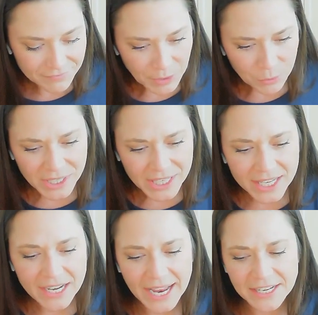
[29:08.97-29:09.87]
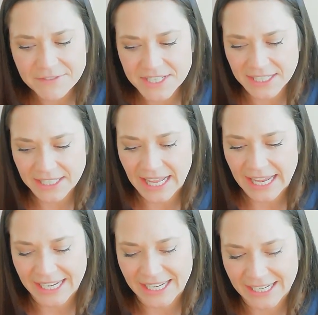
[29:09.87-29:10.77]
we kind of did
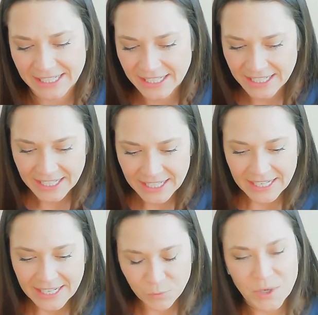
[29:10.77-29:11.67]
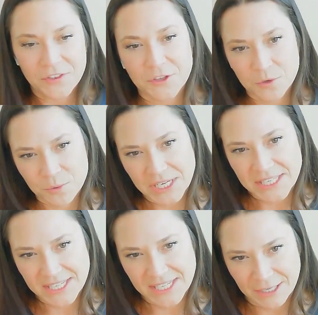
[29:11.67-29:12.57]
like with the 3
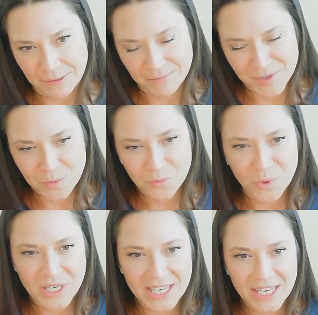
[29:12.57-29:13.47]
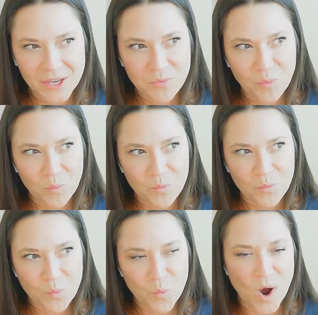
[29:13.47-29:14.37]
teams, we
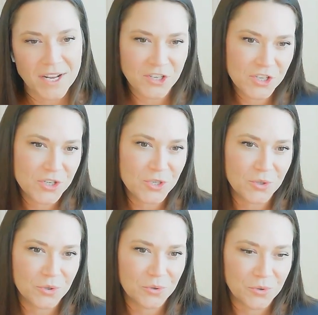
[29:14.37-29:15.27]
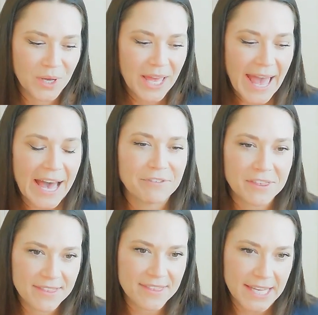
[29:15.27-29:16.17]
wanted to have
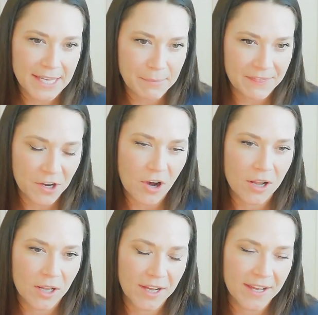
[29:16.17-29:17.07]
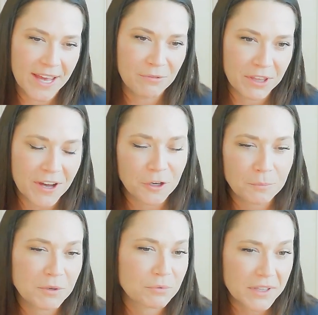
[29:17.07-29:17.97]
a theme at the gala, and we thought it'd
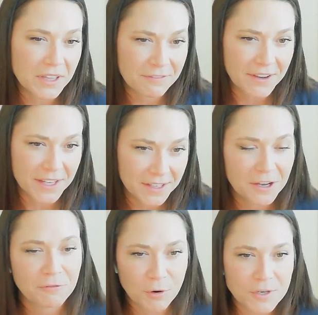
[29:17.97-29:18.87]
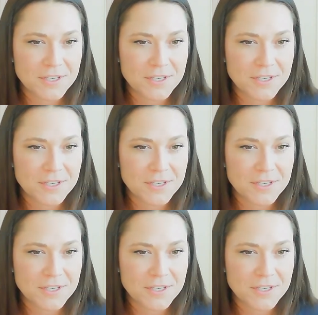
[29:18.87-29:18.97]
be really fun, of course,